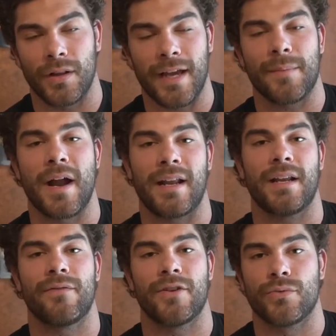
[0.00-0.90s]
like-minded
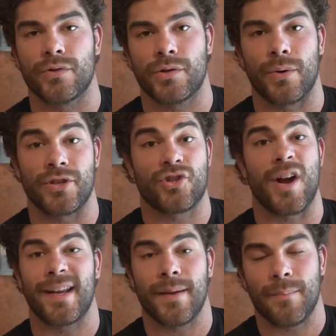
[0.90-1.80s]
individuals who are just
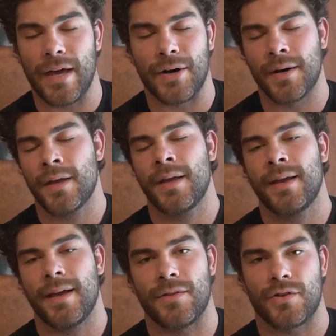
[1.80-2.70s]
trying to get better
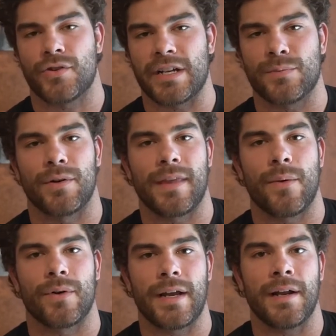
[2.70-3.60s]
in the strength sport
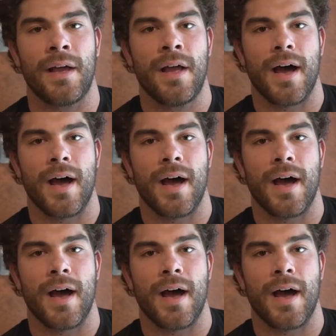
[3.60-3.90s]
that we're in.